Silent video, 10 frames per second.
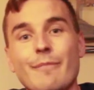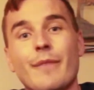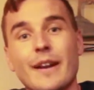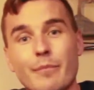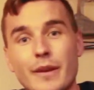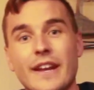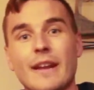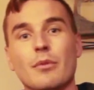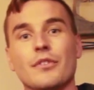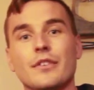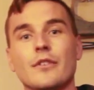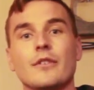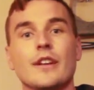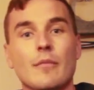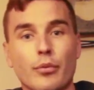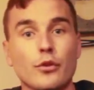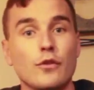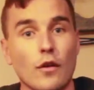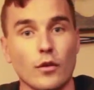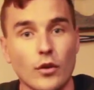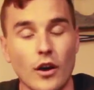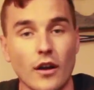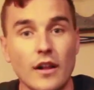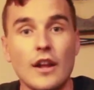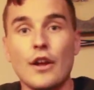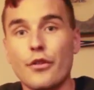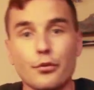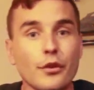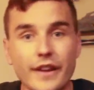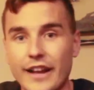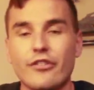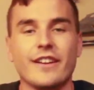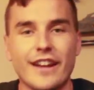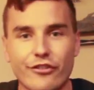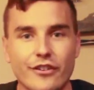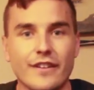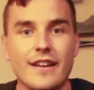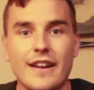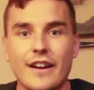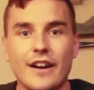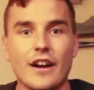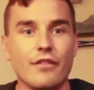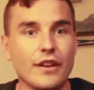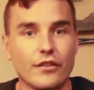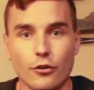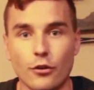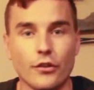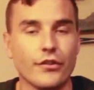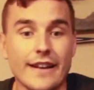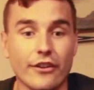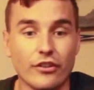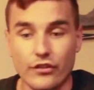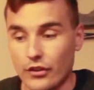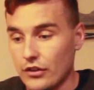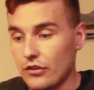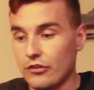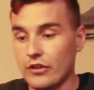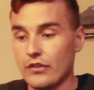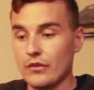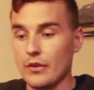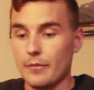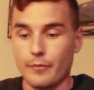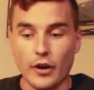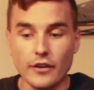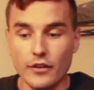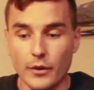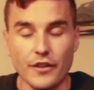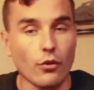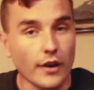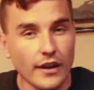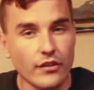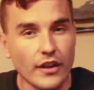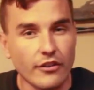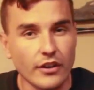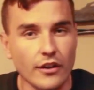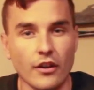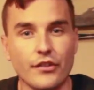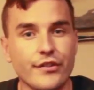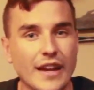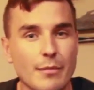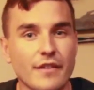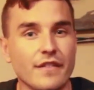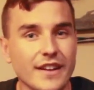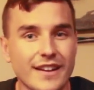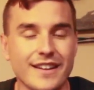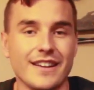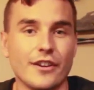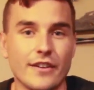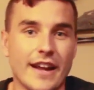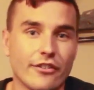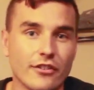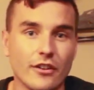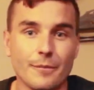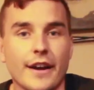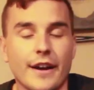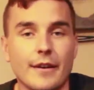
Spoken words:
it might be able to improve overall through the education of these girls. Now she's partnered with an organization called Ceiba, Vida International,